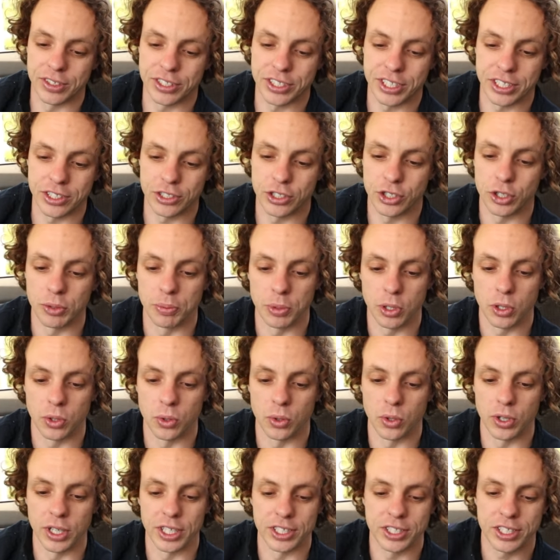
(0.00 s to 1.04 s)
This thing's super
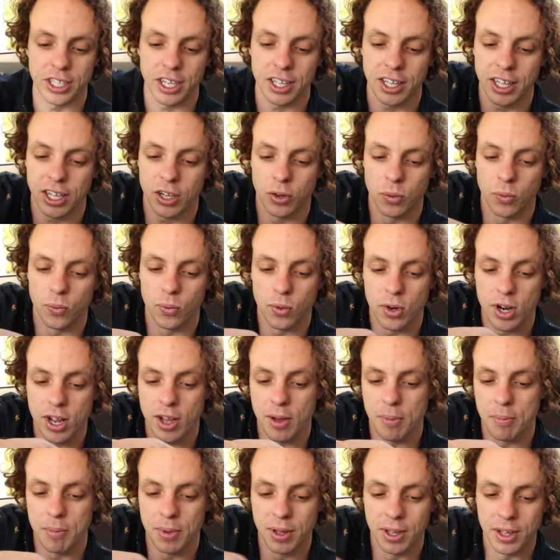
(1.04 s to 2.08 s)
cool. It's got like a
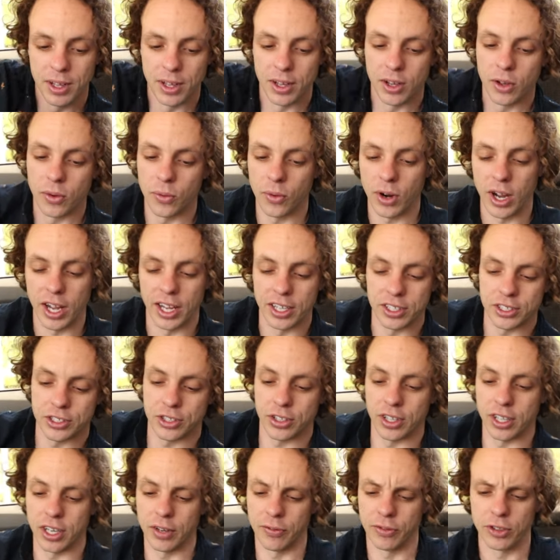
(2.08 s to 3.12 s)
rim, right?
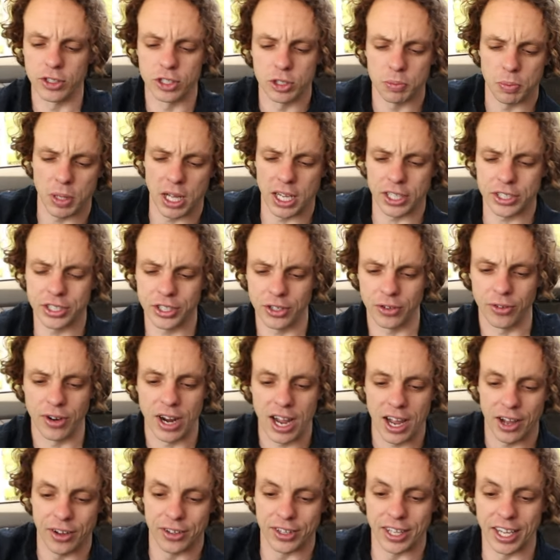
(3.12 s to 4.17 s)
So that if you splash it
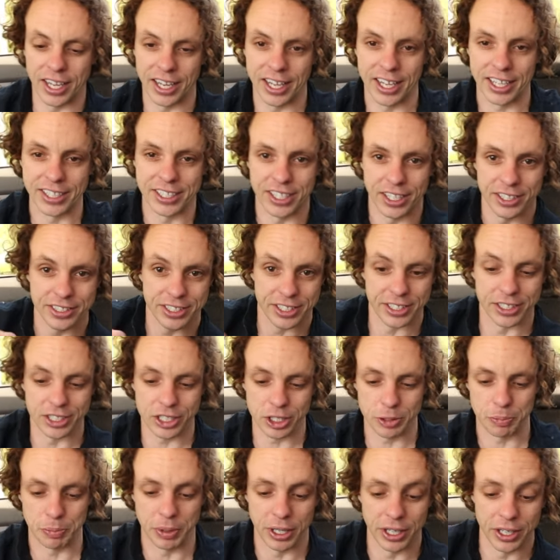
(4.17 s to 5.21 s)
around, like it doesn't
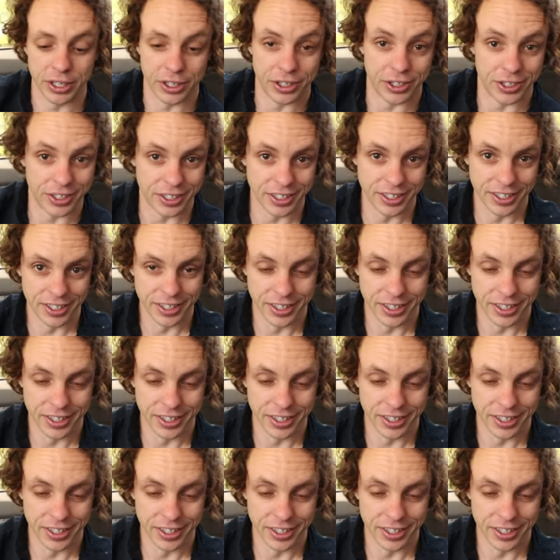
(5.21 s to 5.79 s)
spill,